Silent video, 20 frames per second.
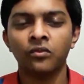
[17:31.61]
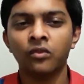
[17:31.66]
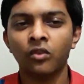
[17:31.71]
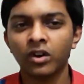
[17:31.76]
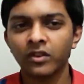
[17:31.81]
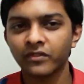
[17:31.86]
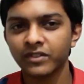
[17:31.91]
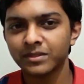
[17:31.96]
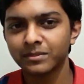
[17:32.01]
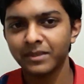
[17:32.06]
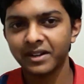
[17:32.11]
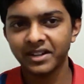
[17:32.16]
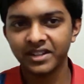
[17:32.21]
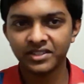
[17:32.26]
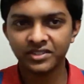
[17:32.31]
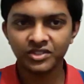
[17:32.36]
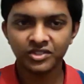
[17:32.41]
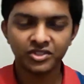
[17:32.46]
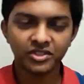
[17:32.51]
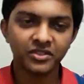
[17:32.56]
what was my
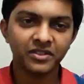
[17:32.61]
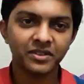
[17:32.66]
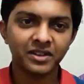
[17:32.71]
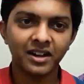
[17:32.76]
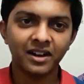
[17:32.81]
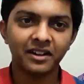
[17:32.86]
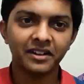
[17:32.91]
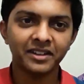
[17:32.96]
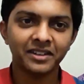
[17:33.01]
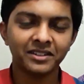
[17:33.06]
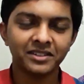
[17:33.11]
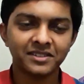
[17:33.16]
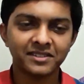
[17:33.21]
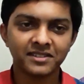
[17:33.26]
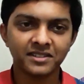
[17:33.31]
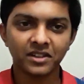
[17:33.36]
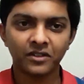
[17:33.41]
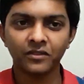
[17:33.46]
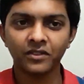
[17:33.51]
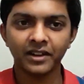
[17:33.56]
decision regarding the
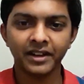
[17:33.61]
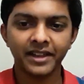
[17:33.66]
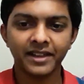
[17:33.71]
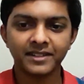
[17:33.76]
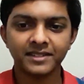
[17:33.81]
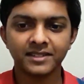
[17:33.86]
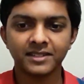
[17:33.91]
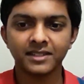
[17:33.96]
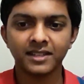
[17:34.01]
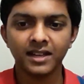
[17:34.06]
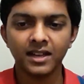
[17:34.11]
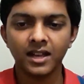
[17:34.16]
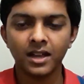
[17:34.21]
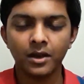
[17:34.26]
serverless